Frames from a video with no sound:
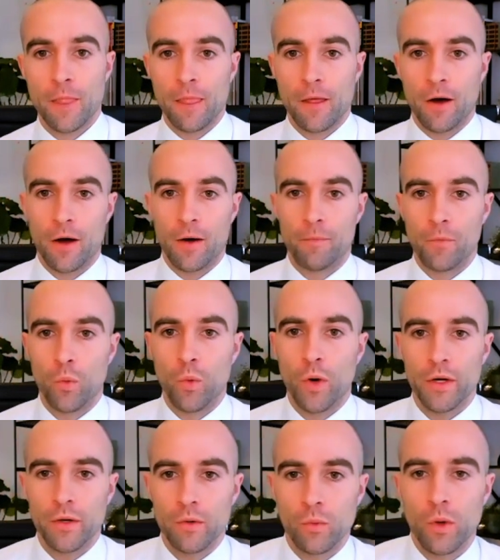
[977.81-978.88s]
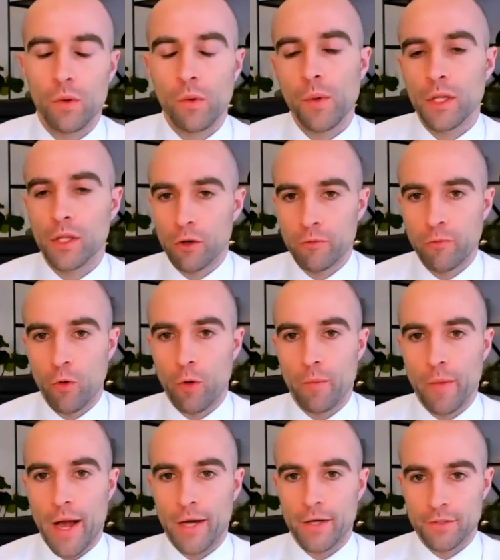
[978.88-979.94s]
Um, what what will we look for,
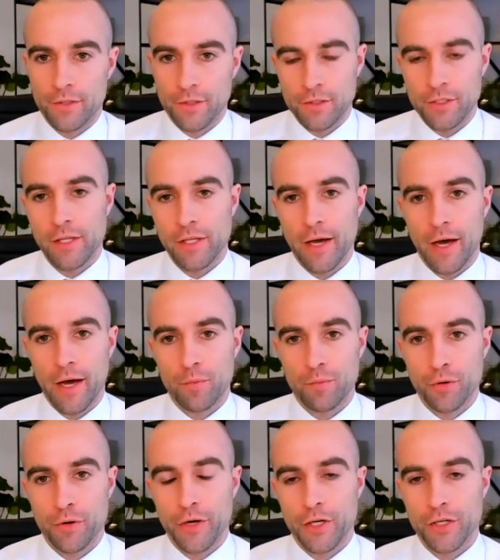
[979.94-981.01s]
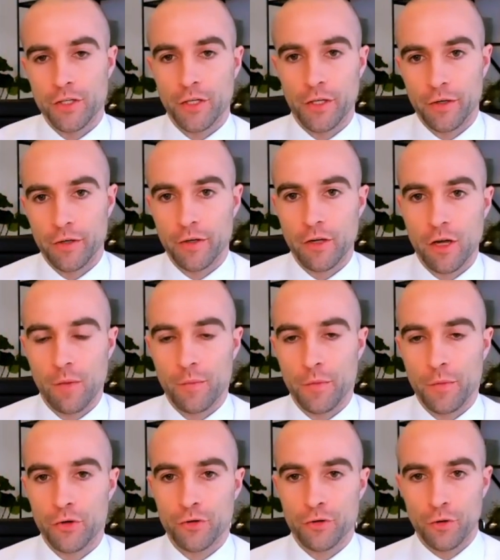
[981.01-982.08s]
Max, to see that prediction
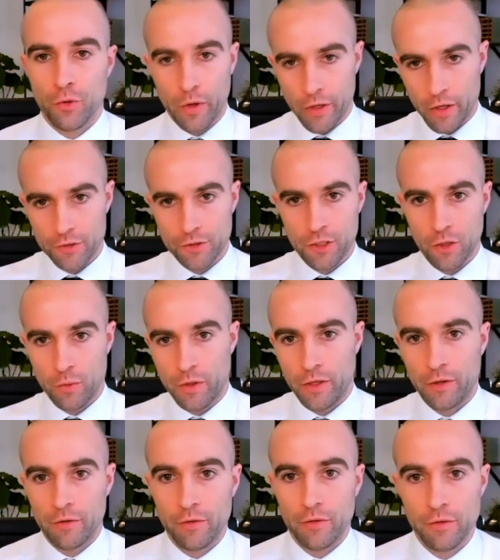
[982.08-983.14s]
coming true? What else could we?